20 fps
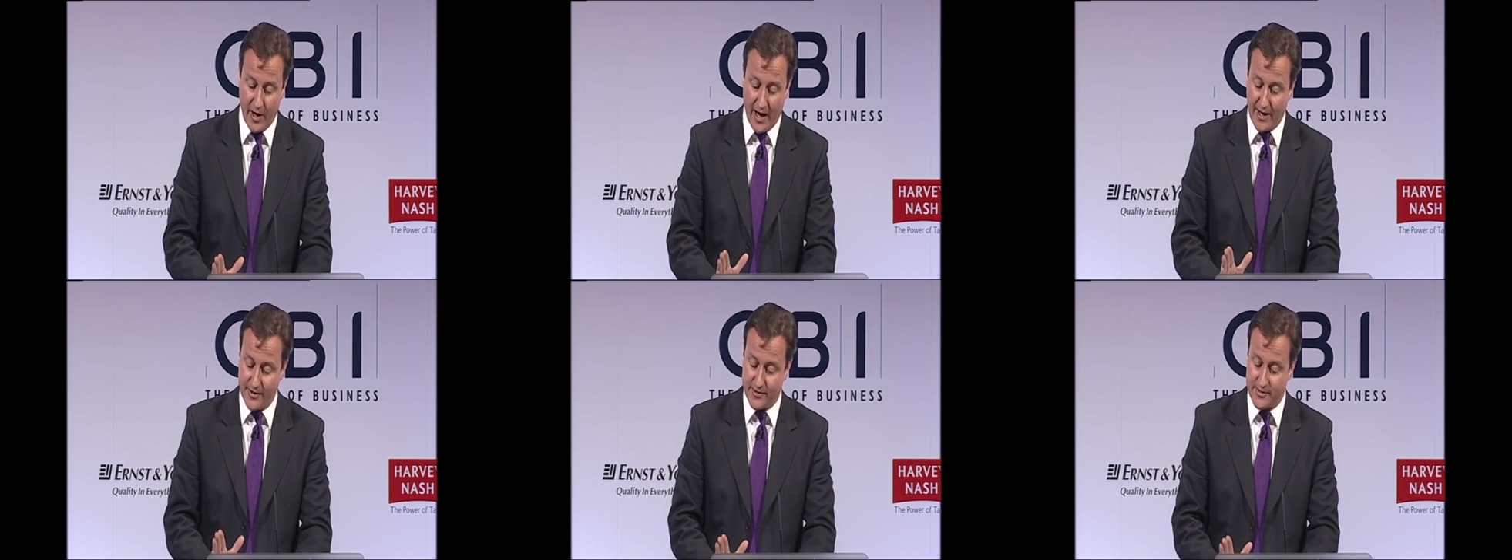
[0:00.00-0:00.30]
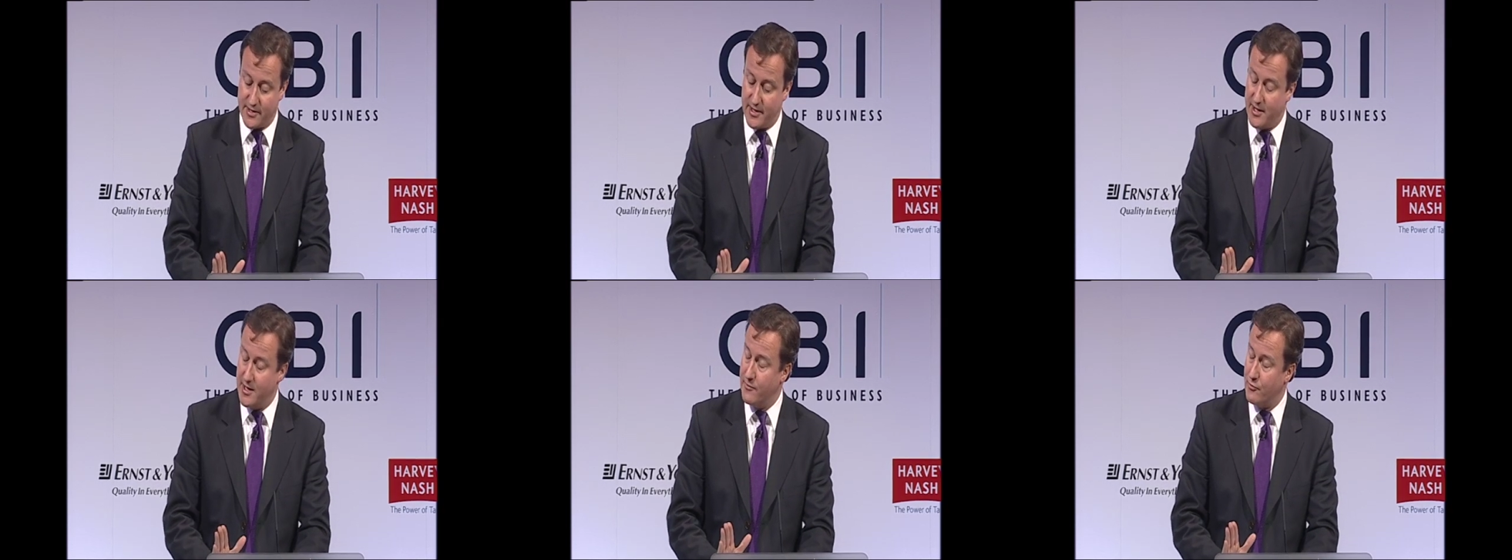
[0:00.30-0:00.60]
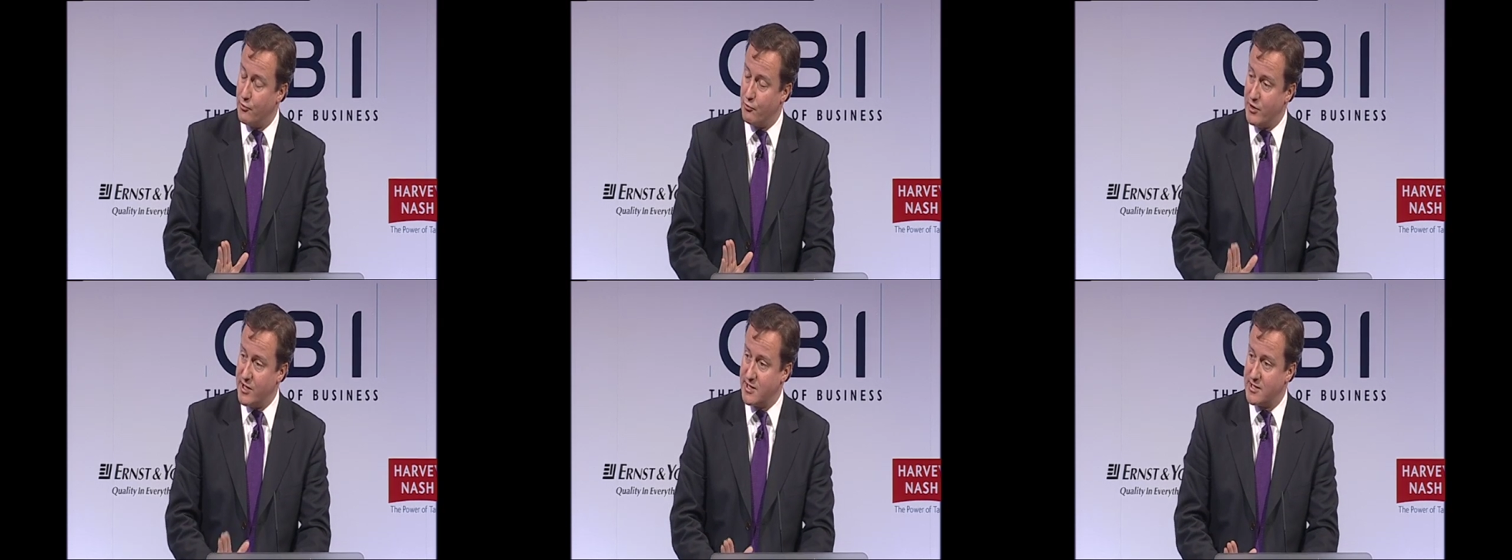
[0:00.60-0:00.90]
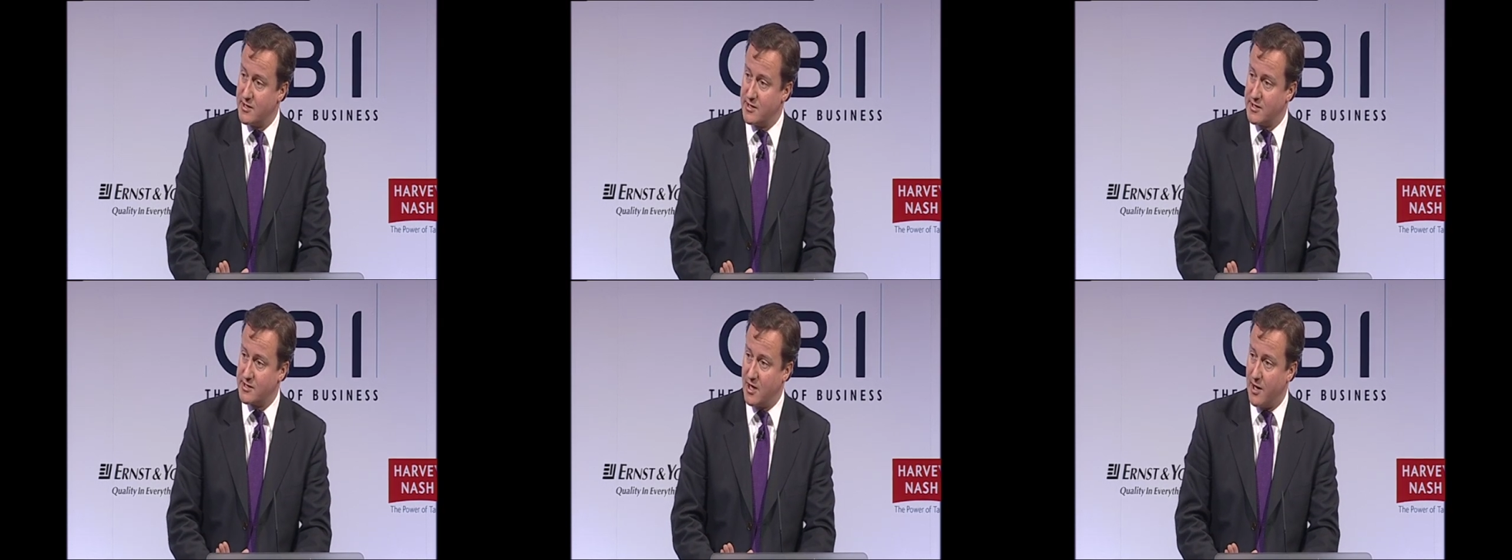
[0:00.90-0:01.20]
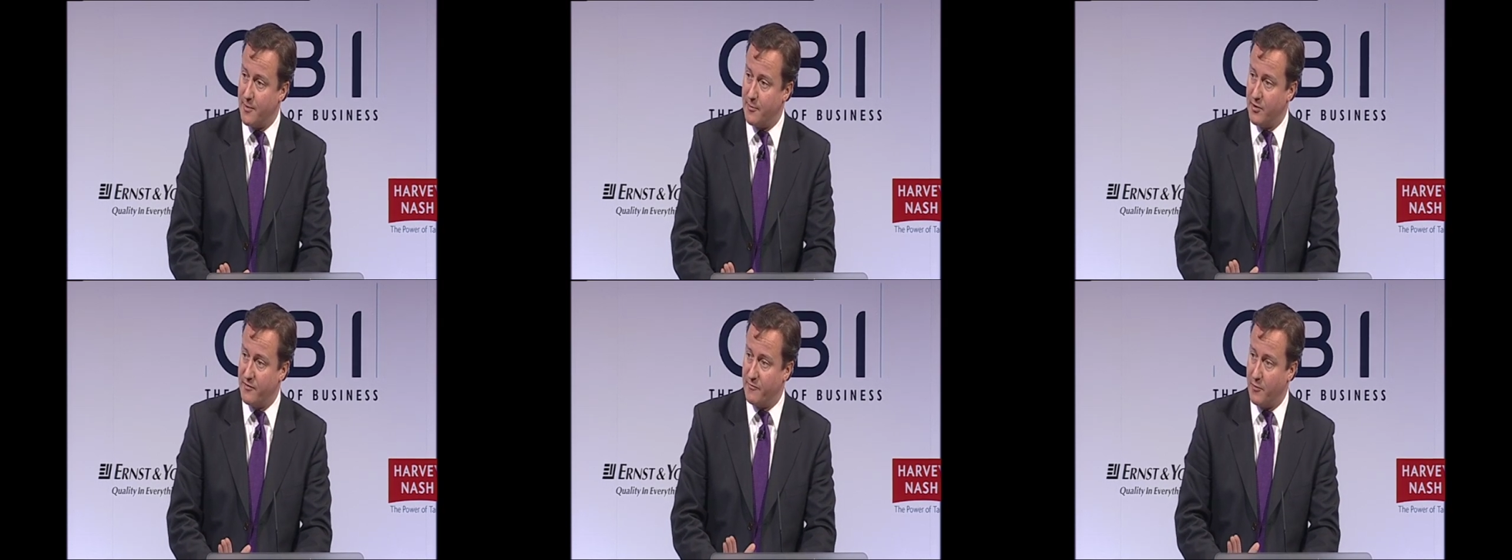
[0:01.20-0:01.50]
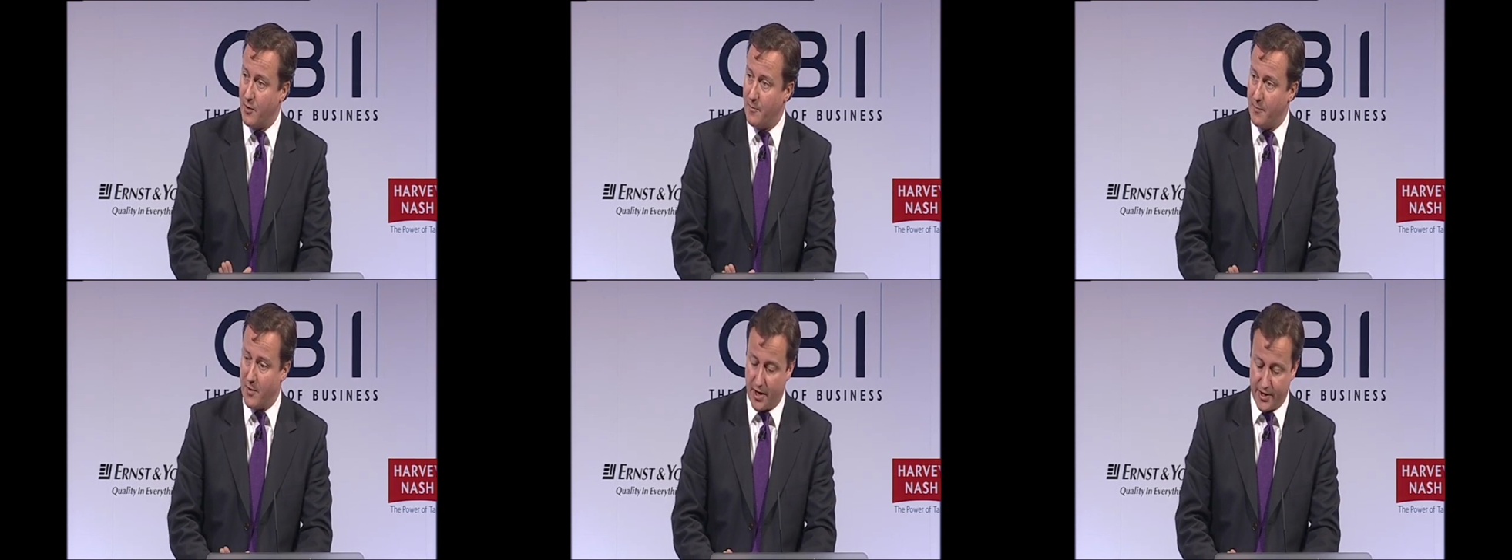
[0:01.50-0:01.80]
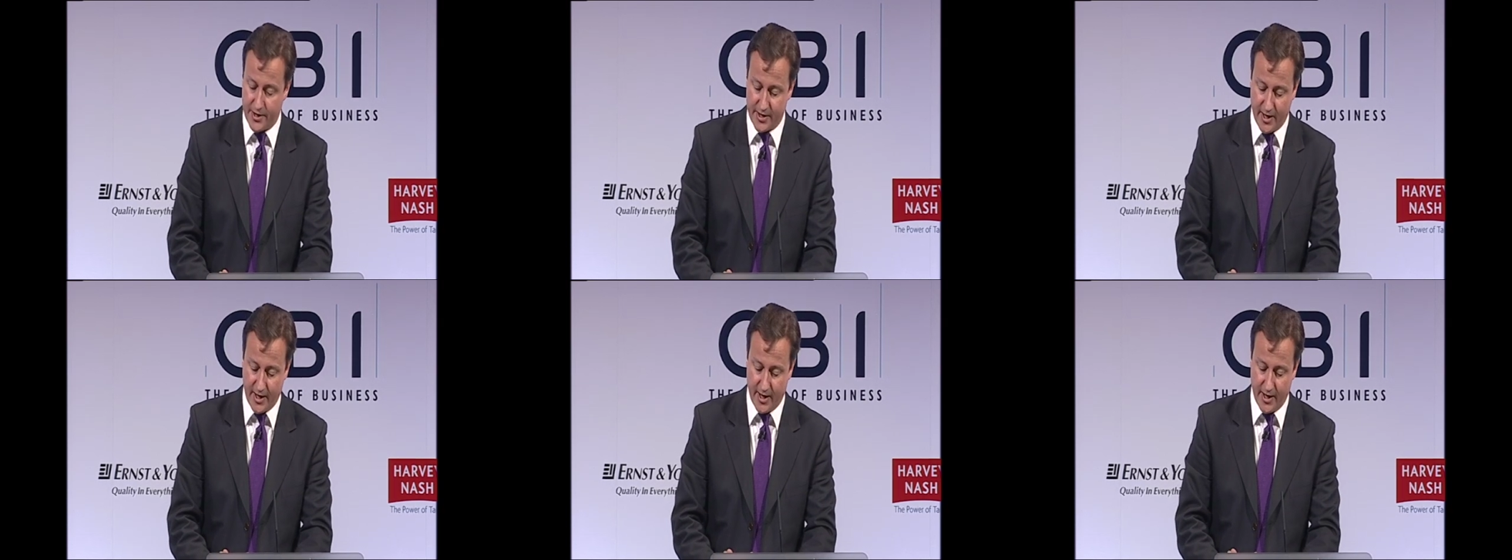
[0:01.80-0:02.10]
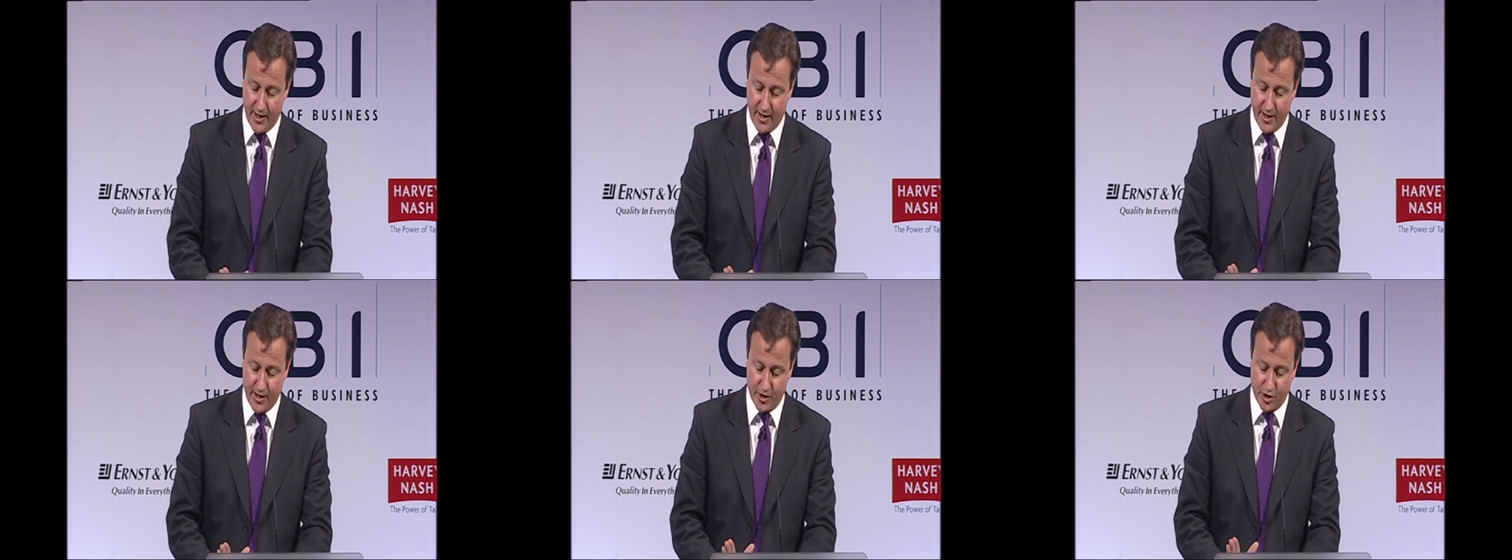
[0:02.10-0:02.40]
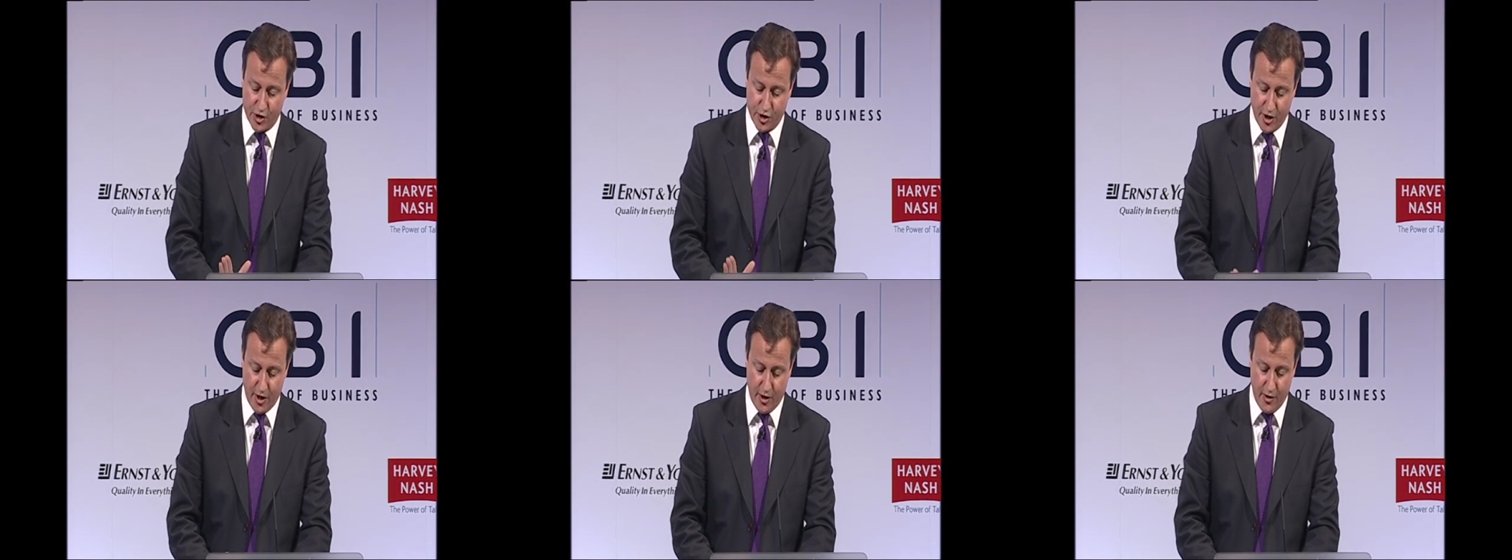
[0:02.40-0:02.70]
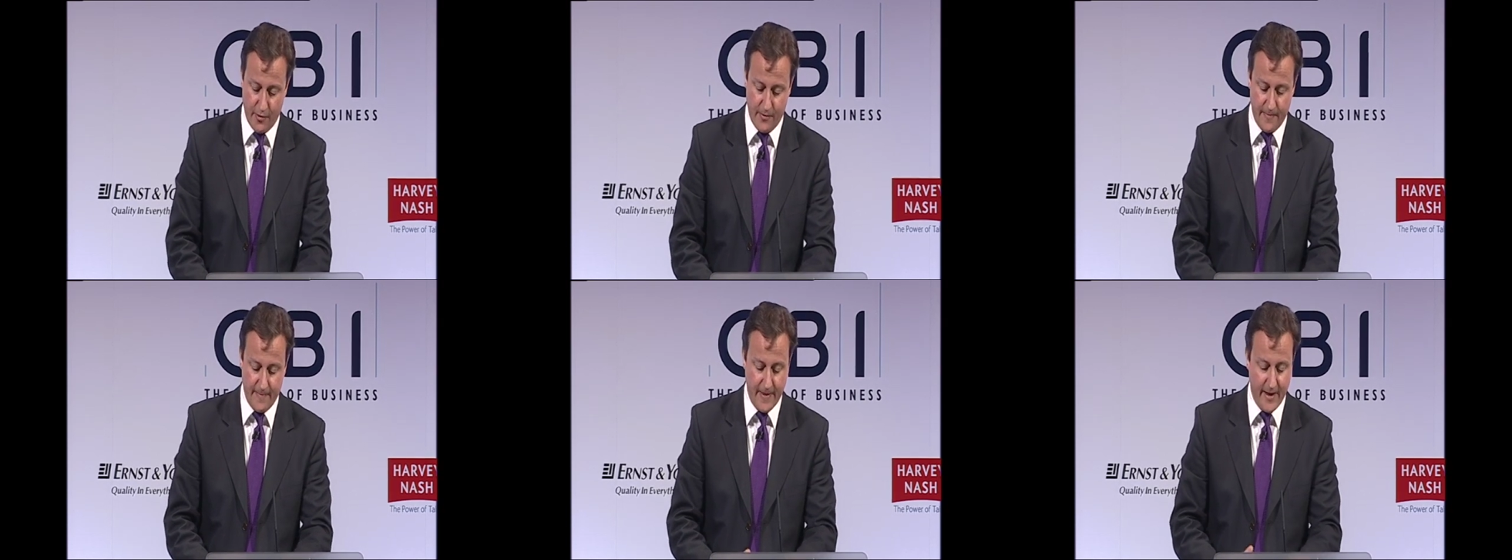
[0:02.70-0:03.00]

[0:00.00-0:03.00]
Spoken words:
as the recent example of Bombardier has shown.